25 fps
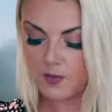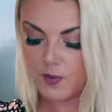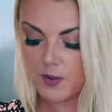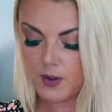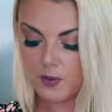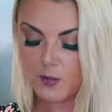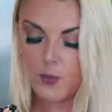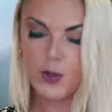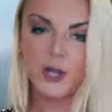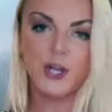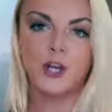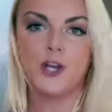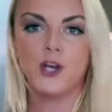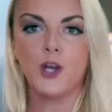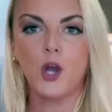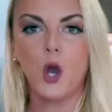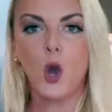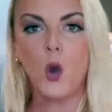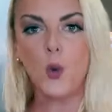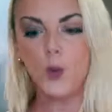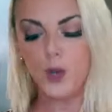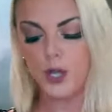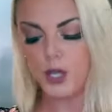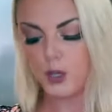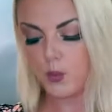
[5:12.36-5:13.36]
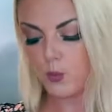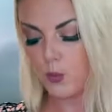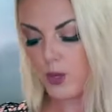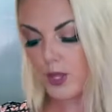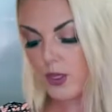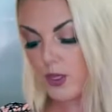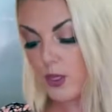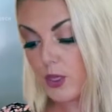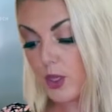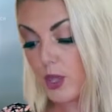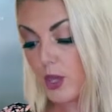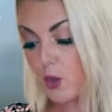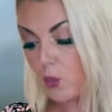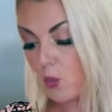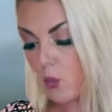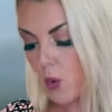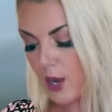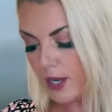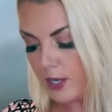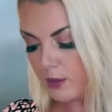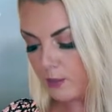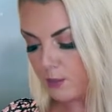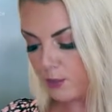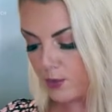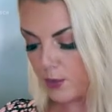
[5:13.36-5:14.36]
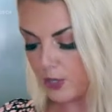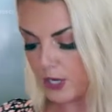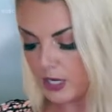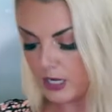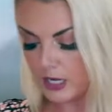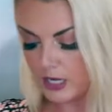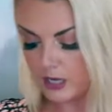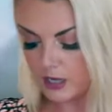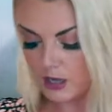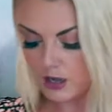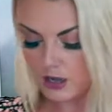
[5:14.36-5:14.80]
one, we're gonna go in with the white pudding.